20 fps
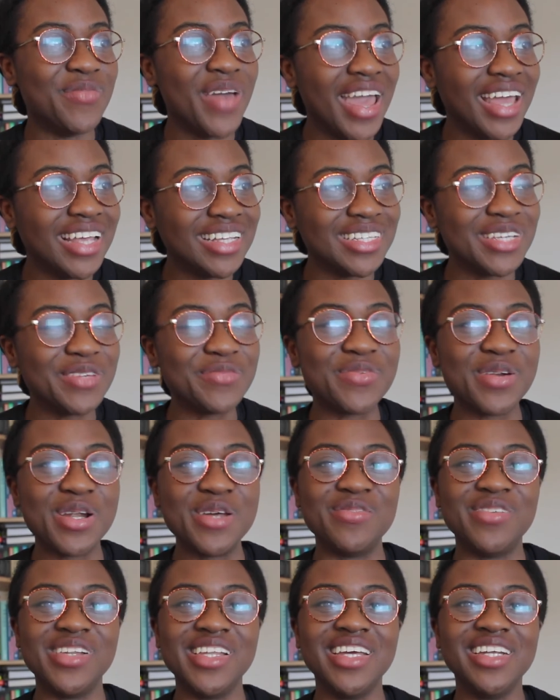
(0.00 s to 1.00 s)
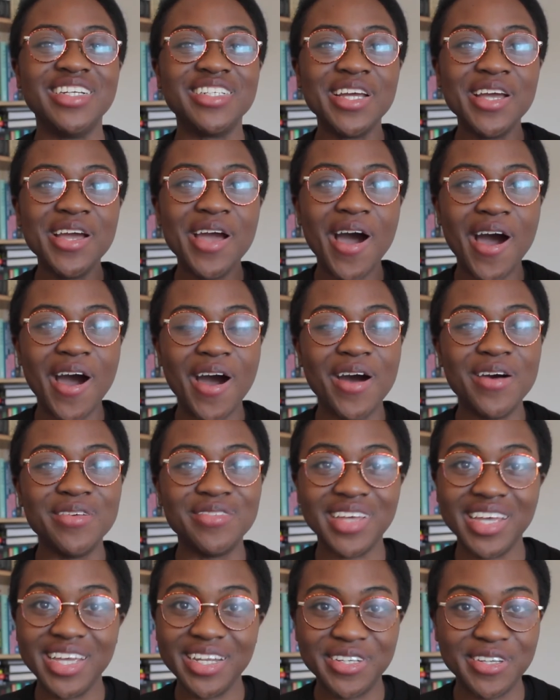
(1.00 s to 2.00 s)
amazing privilege of
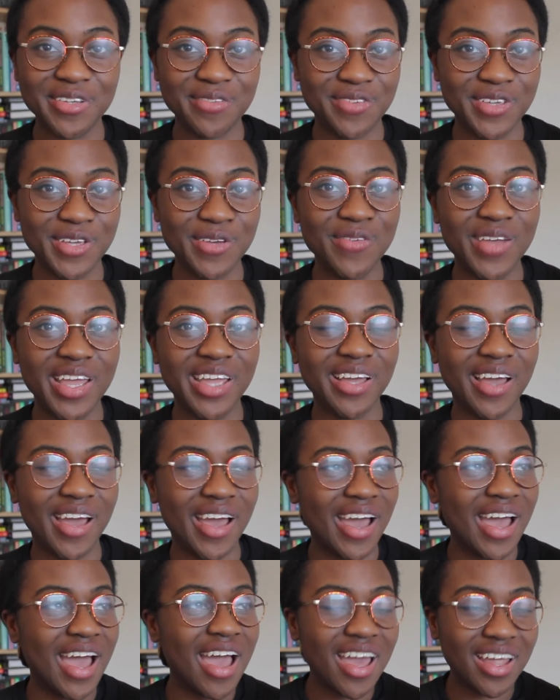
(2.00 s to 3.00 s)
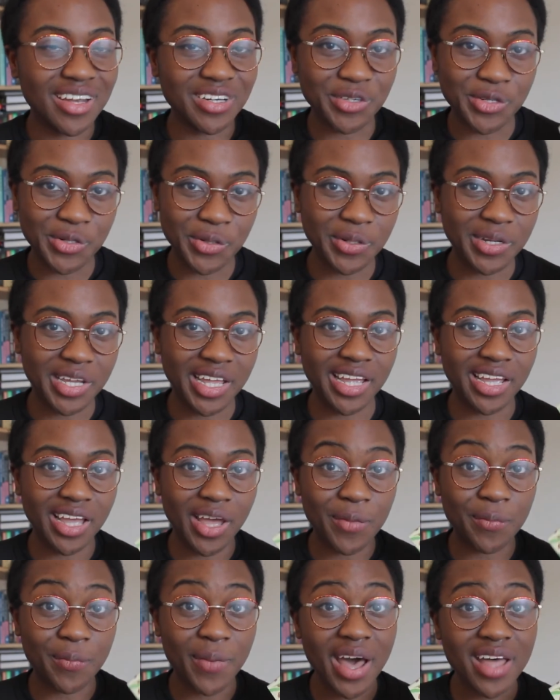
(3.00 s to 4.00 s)
interviewing her and talking
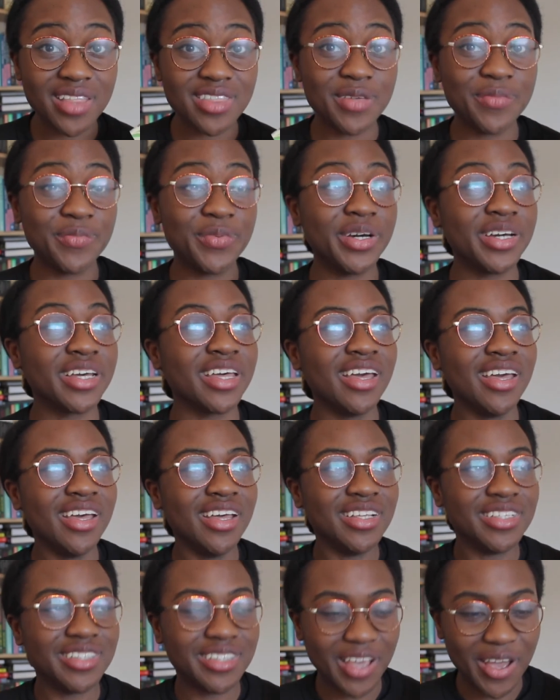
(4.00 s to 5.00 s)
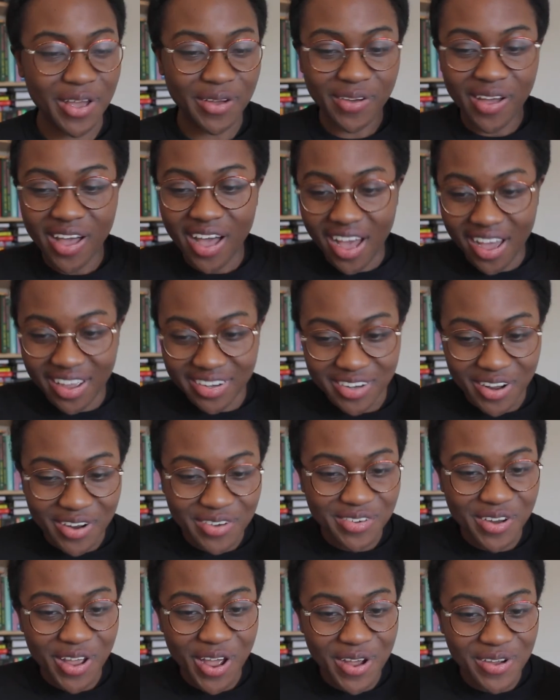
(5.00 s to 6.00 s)
about the book, so I
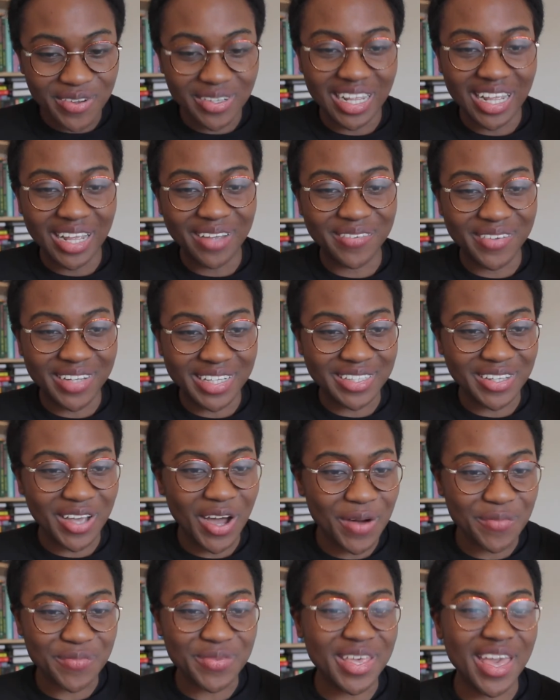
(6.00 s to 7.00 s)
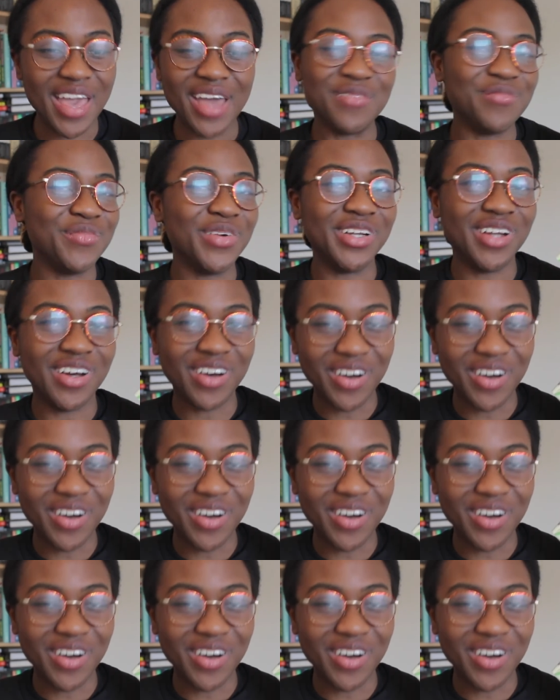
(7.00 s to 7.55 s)
don't know if it's up yet, but